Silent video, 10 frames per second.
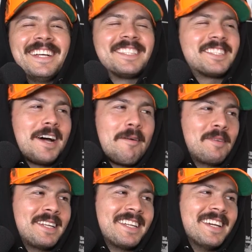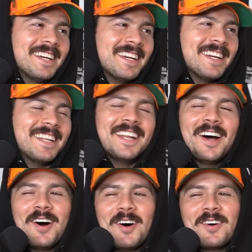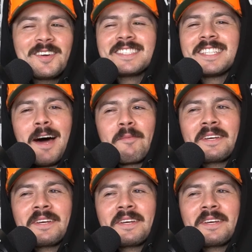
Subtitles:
Stop it. No, stop